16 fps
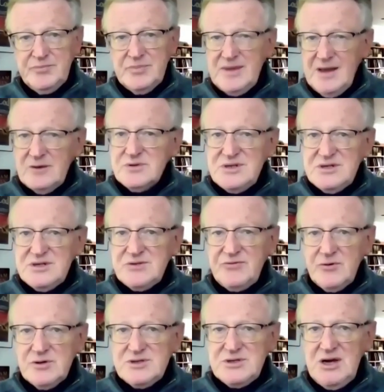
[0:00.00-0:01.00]
that was his
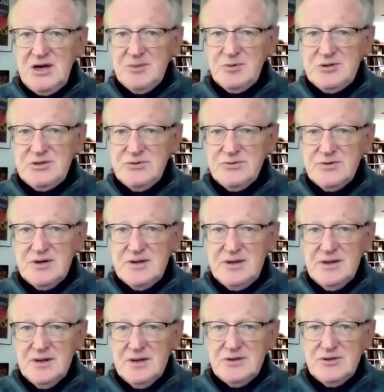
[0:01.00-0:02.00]
first opportunity
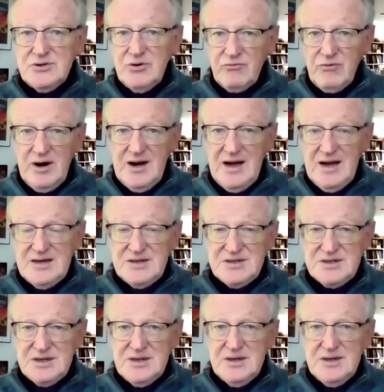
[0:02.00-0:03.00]
to
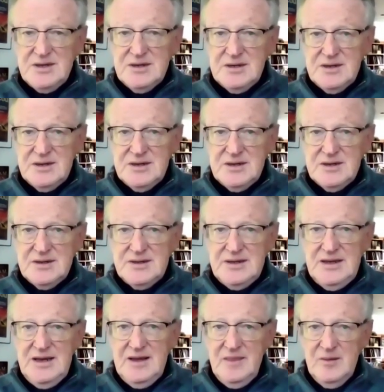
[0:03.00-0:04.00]
rise uh,
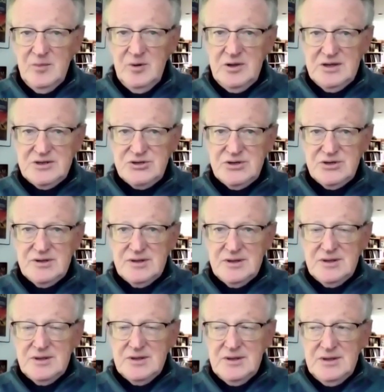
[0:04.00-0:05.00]
in the militia
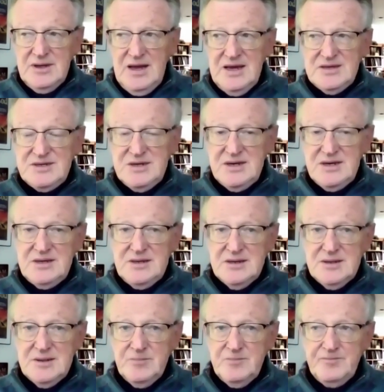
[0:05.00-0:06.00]
as a
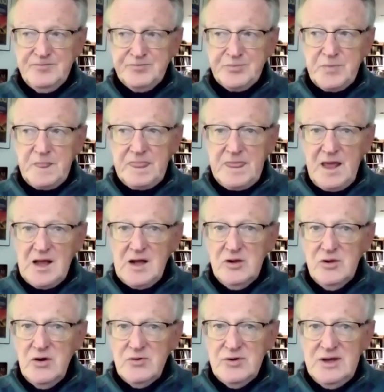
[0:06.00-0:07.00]
um,
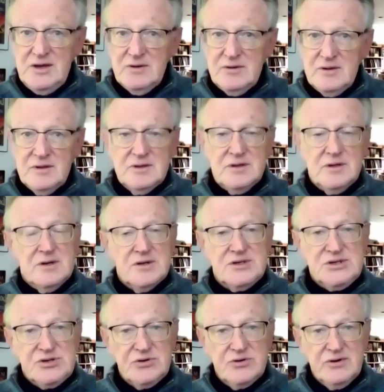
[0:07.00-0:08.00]
colonial
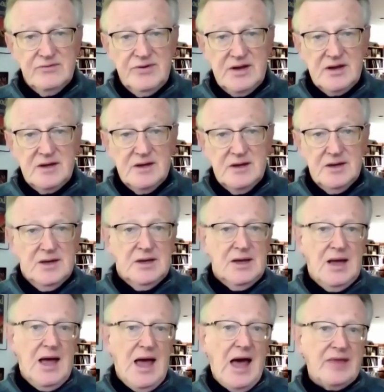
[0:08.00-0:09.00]
serving
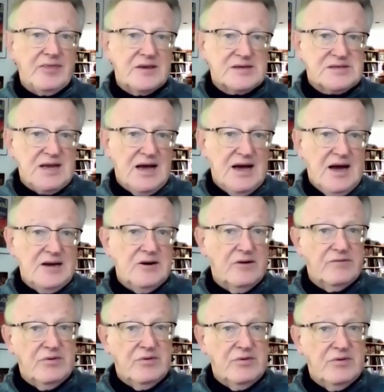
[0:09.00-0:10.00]
at the side
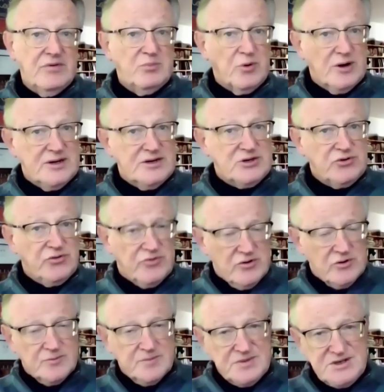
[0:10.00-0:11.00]
of the British
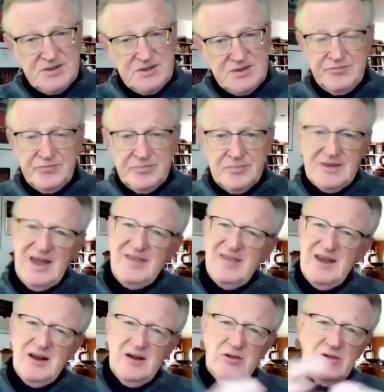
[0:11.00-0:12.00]
troops. And
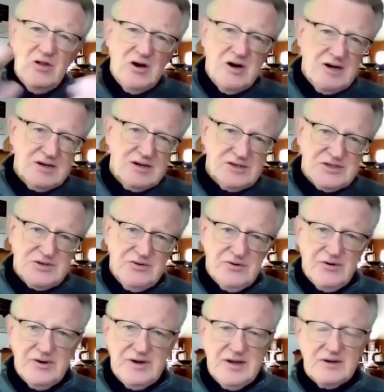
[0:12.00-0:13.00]
then a long
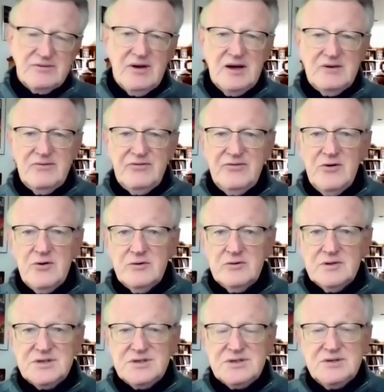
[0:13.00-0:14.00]
story un-
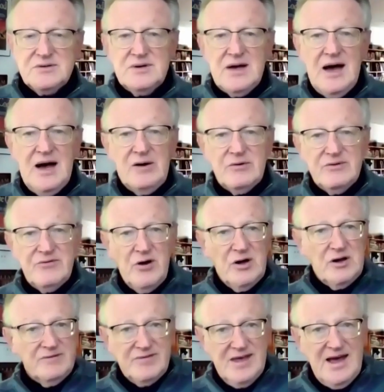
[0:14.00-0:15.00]
unfolds out of all
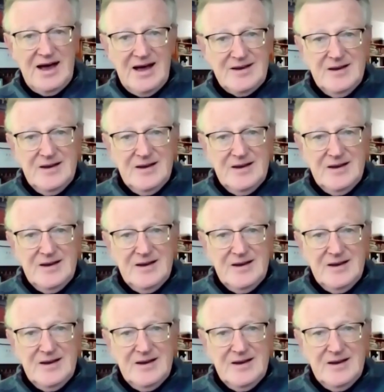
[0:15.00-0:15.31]
of that,